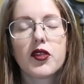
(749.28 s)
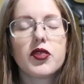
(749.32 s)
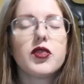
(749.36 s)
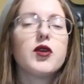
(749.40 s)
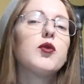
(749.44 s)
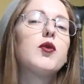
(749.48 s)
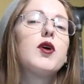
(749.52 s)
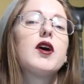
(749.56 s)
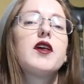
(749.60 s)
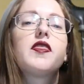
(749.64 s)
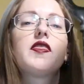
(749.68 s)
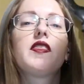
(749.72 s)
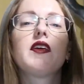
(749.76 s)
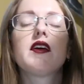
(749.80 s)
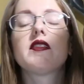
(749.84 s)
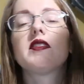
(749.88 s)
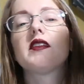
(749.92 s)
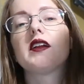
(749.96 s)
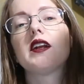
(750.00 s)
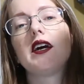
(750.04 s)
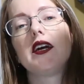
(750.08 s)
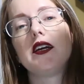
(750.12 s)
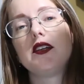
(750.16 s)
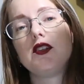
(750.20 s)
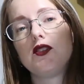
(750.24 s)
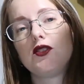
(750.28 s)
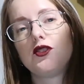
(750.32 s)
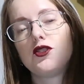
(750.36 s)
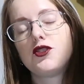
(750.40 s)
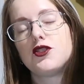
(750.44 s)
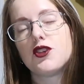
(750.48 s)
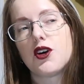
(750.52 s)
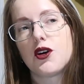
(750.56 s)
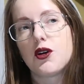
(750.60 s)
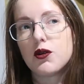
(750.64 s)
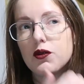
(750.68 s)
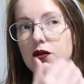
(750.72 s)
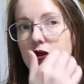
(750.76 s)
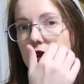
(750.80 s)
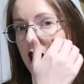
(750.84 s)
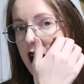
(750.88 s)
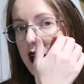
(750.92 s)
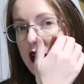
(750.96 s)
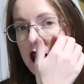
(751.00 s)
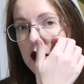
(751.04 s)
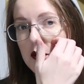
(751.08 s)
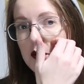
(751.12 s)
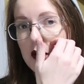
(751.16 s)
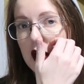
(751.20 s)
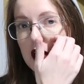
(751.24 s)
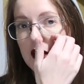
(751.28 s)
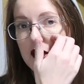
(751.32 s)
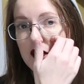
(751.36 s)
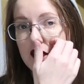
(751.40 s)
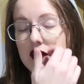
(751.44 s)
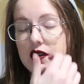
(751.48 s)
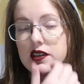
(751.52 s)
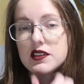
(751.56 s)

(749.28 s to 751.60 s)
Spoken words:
The one thing that I don't like about